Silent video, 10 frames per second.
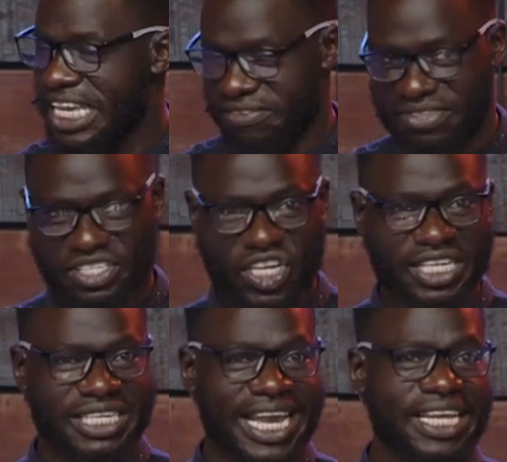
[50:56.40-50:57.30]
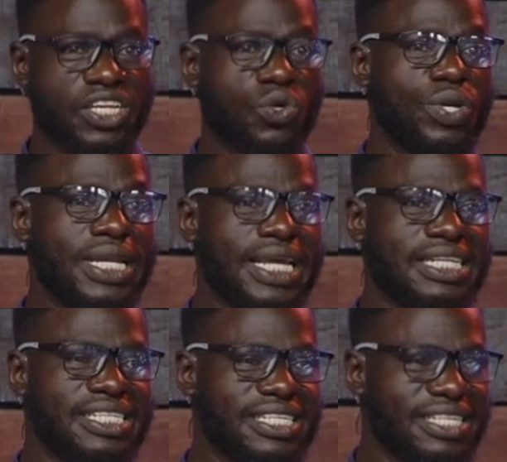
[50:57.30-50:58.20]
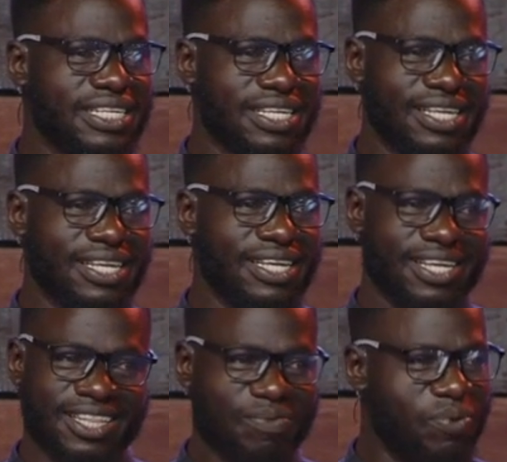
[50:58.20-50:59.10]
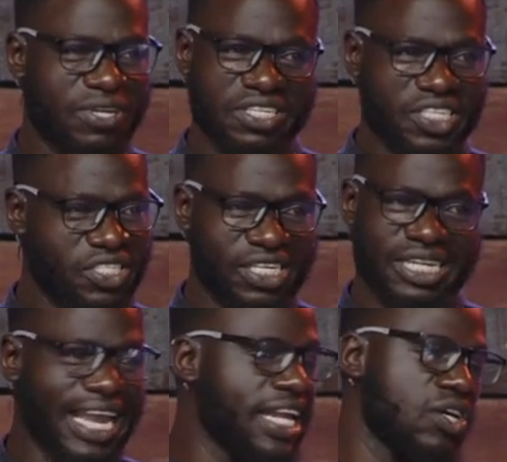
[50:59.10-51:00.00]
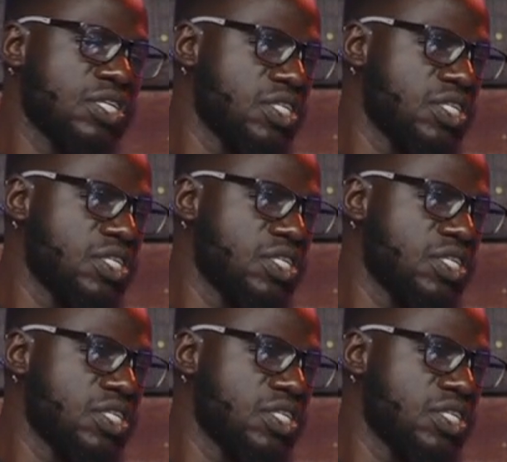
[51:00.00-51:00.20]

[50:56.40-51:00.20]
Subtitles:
If the church ain't doing it, the politician ain't